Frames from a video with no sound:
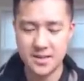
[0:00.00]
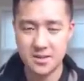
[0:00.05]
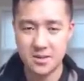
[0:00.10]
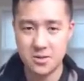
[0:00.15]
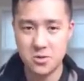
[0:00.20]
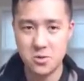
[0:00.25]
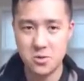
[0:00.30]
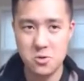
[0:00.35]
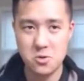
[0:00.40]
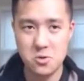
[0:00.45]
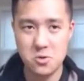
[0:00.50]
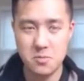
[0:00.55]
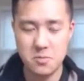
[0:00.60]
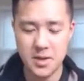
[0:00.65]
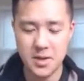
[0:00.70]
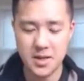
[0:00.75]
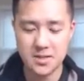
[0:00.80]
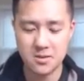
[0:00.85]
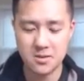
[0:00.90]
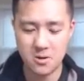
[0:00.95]
two
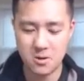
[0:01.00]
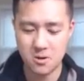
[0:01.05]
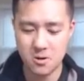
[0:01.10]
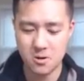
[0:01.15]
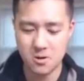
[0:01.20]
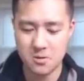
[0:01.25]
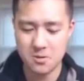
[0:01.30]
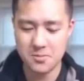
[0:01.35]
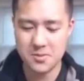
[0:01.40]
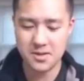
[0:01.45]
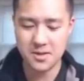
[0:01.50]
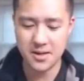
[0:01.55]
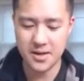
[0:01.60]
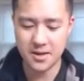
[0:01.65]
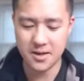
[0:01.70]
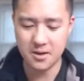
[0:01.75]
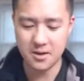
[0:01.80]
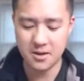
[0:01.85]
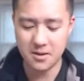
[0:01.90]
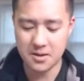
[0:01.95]
mixed herbs, like all